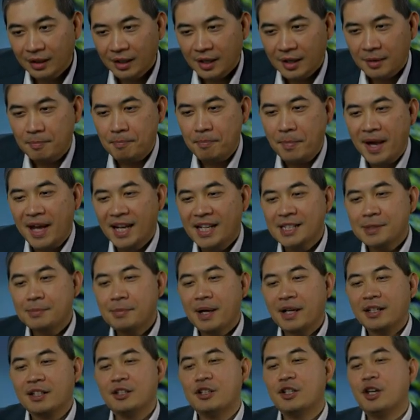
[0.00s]

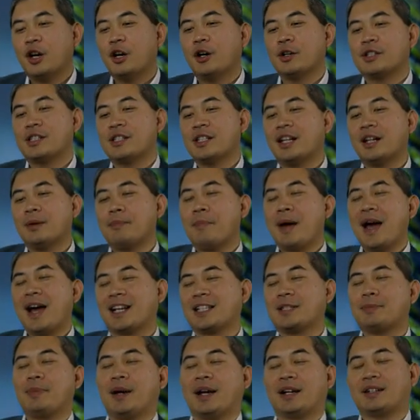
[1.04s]
Maxspect? No, it's not a
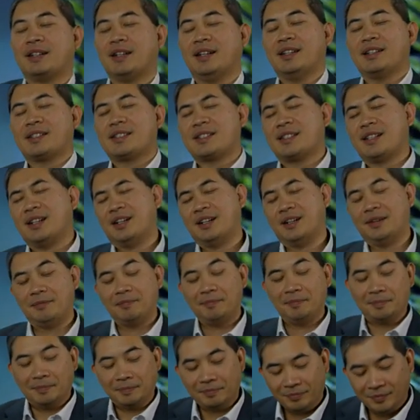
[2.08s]
Maxspect. It's um,
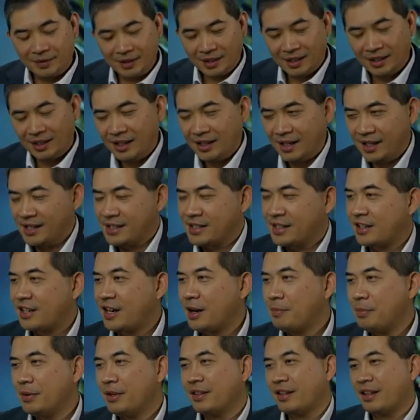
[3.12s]
it's a
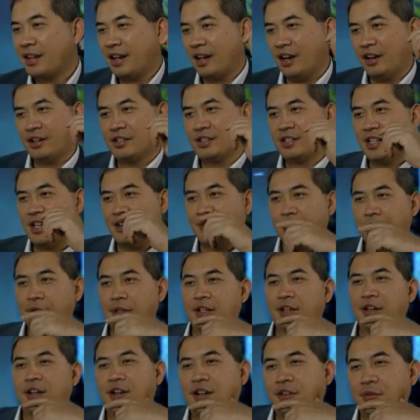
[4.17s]
company that I honestly never really
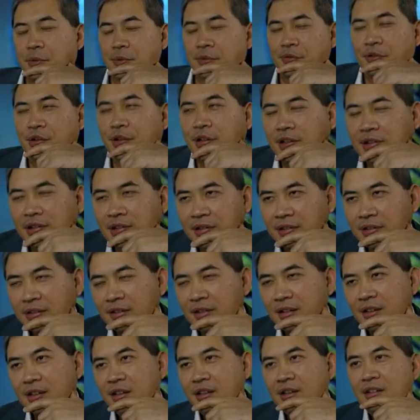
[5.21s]
heard of before.
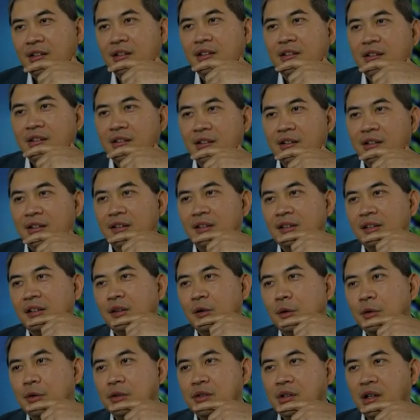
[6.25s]
It
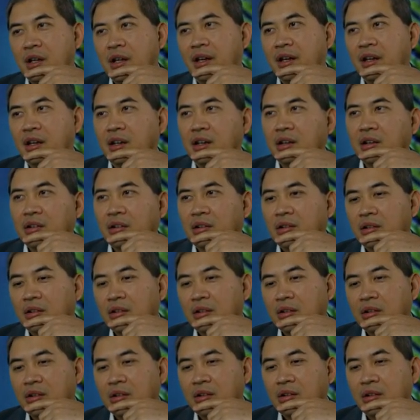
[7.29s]
was like
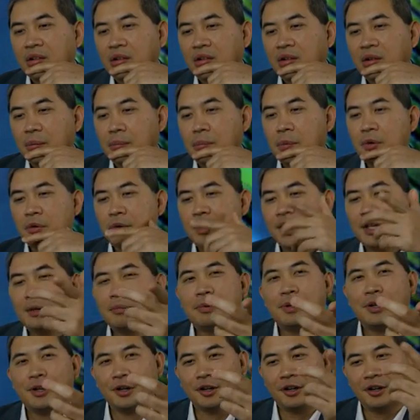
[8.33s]
Marine
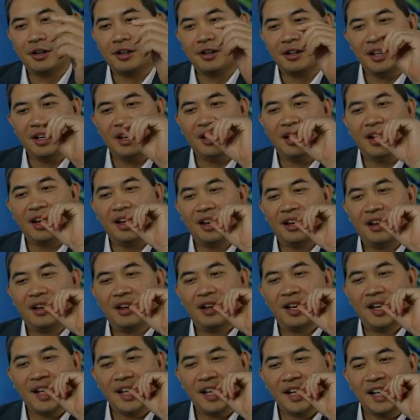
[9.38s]
Pure, yeah,
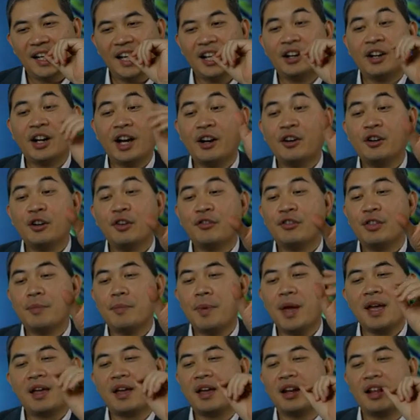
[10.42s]
yeah. I don't I don't know if they
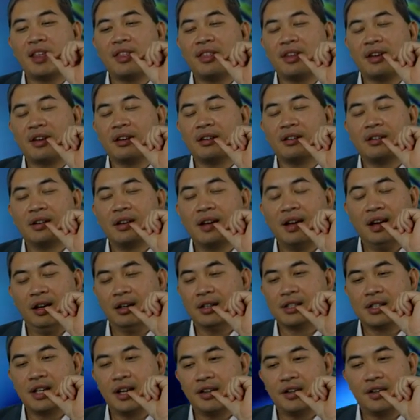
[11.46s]
make anything else
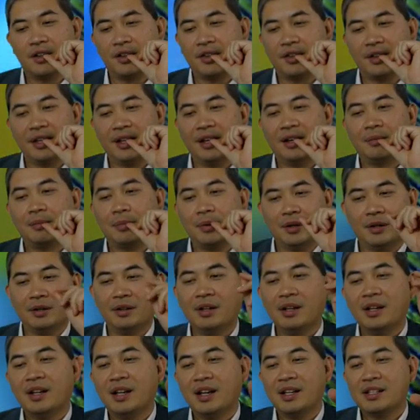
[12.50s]
other than that, but
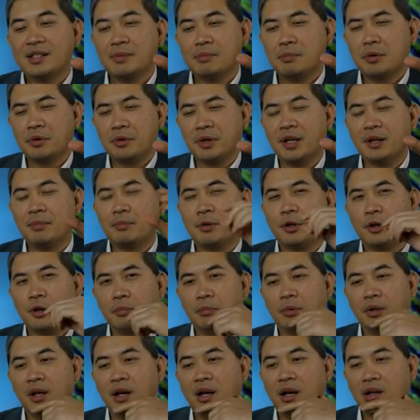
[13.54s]
it's a Marine Pure
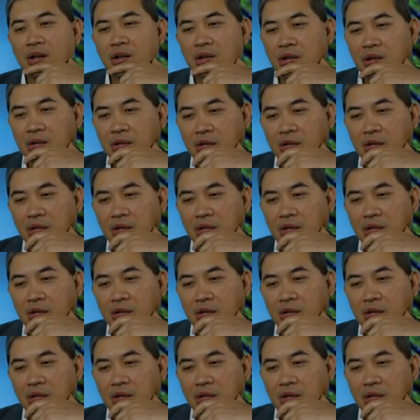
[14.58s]
block.